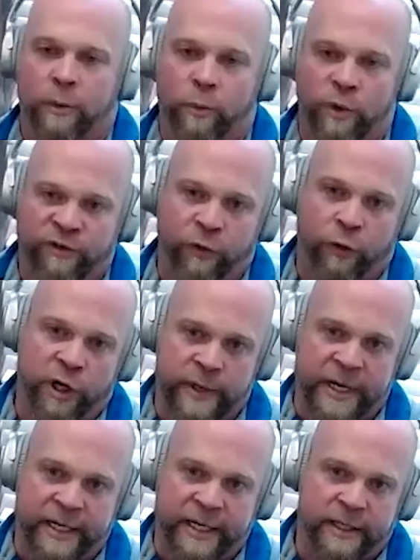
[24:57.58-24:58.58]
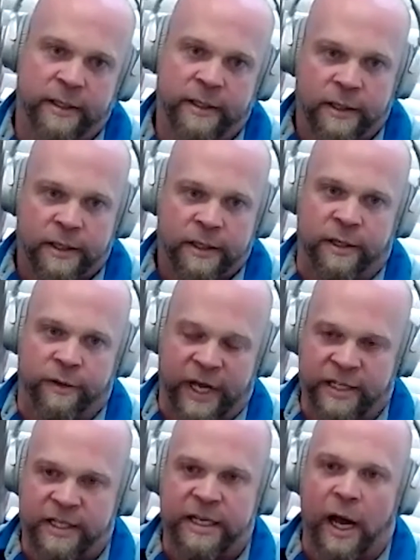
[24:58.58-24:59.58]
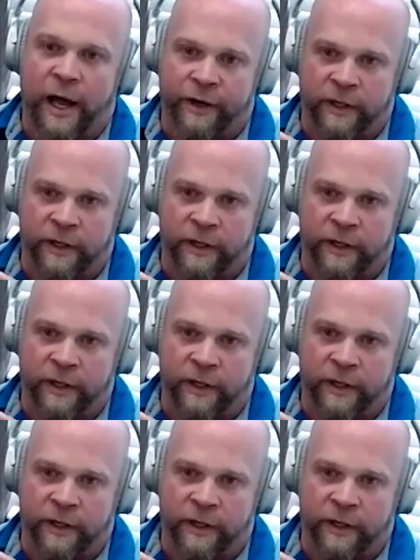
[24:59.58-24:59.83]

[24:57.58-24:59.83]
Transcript: before you eat. So that's the other